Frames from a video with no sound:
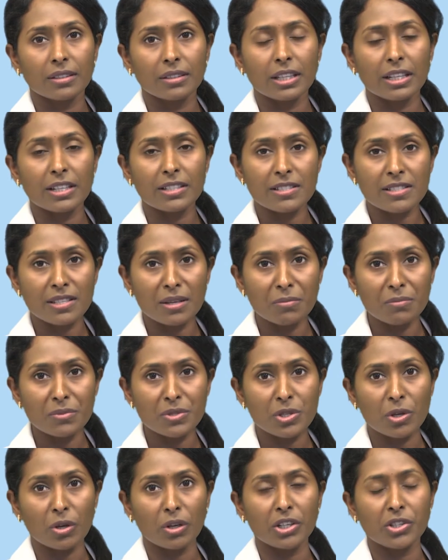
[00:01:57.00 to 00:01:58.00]
There are some
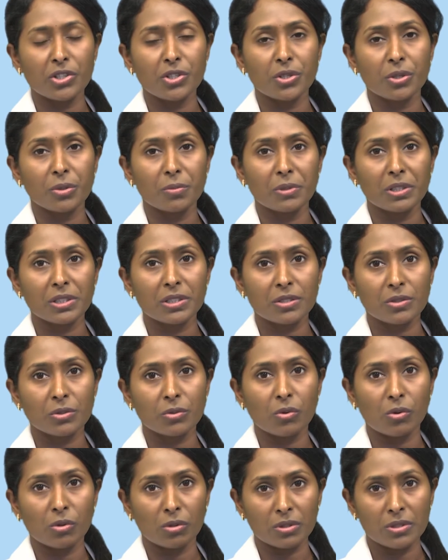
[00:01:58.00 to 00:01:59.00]
solid tumors
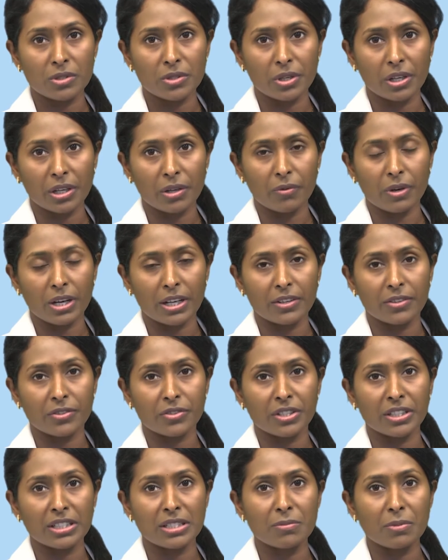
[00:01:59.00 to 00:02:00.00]
who also require a
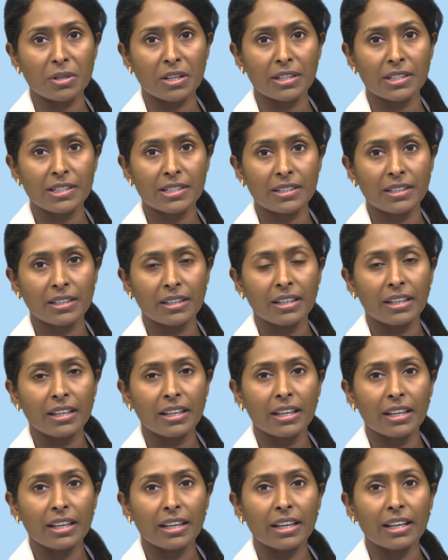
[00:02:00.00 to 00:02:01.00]
transplant.
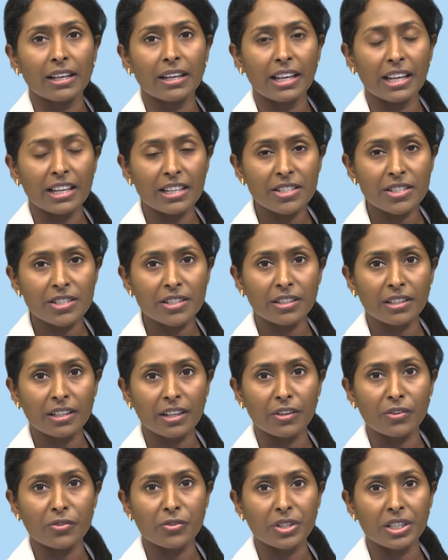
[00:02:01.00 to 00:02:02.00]
In Asian
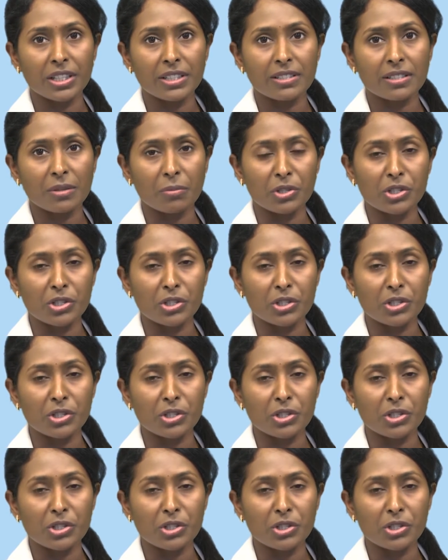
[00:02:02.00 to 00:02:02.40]
countries, the